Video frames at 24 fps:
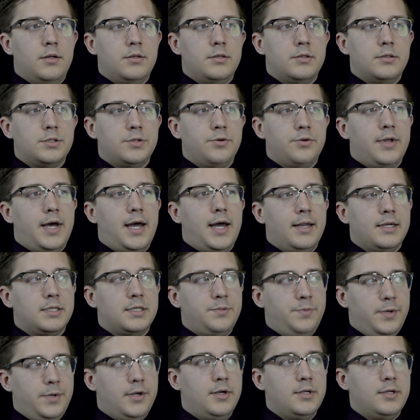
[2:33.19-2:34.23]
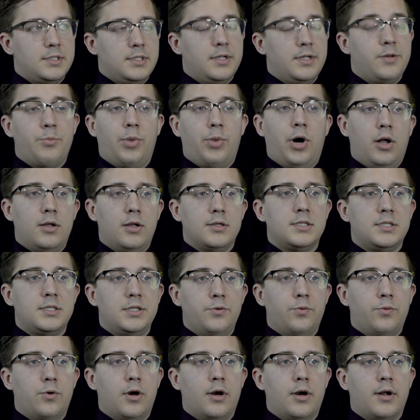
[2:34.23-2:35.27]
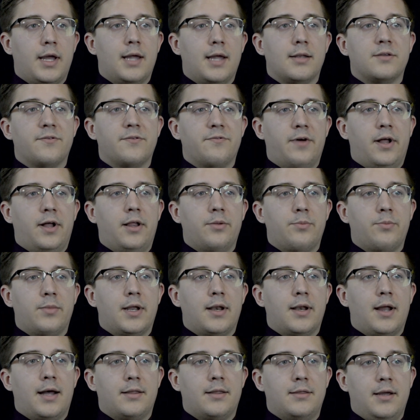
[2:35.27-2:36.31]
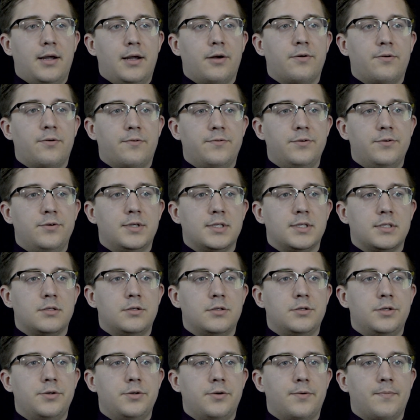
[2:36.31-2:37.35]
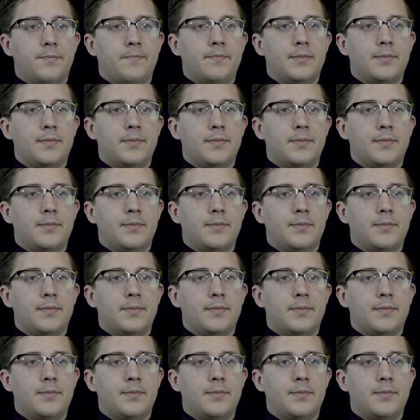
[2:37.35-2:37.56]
So that experience in policy work and development at the Aerial Food Institute